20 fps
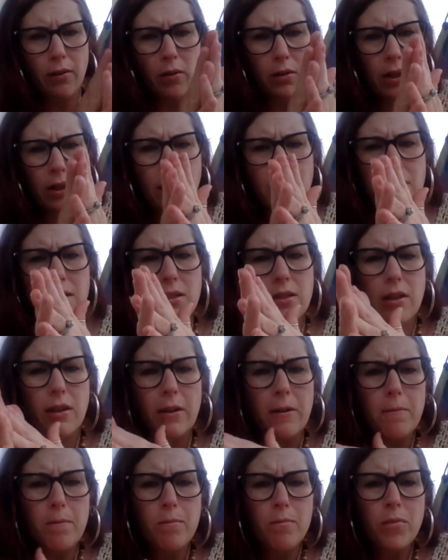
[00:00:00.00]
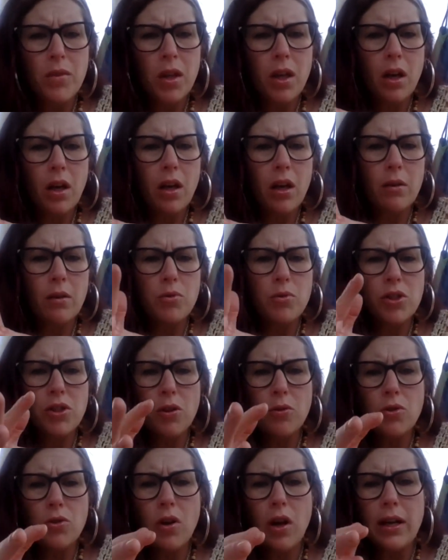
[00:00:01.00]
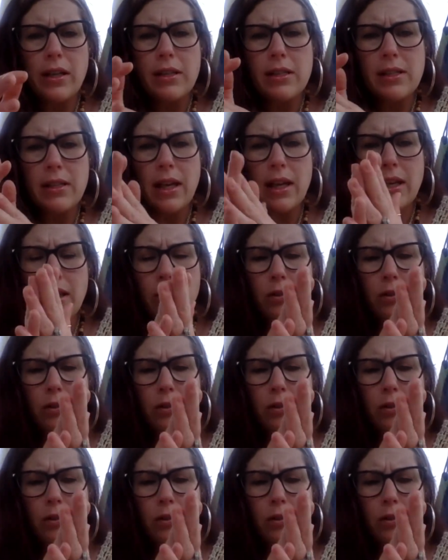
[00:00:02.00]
illness. So try to stay